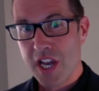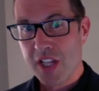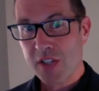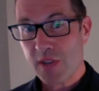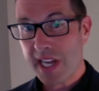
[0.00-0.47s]

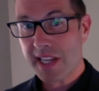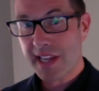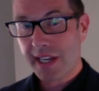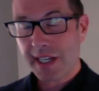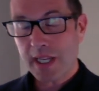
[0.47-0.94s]
So again in
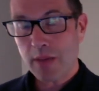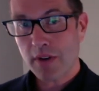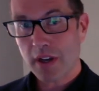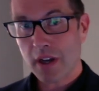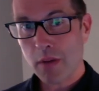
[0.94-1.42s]
that
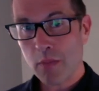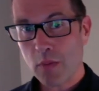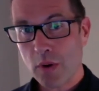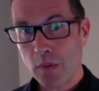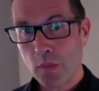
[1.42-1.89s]
clip,
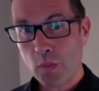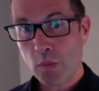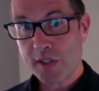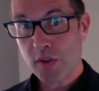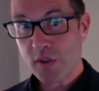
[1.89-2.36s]
we
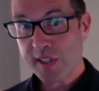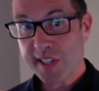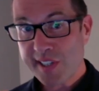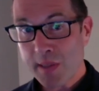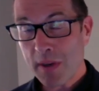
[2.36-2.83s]
saw something
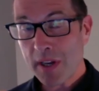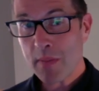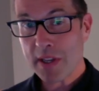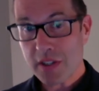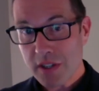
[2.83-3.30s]
similar
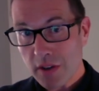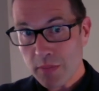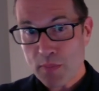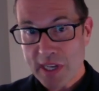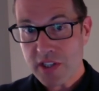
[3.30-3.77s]
about the
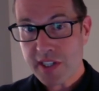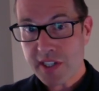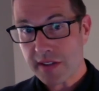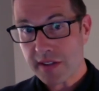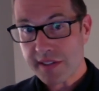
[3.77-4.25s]
child
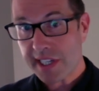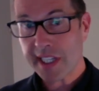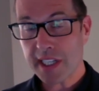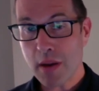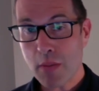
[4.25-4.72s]
pinching and
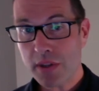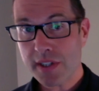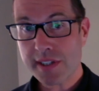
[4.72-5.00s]
taking numbers,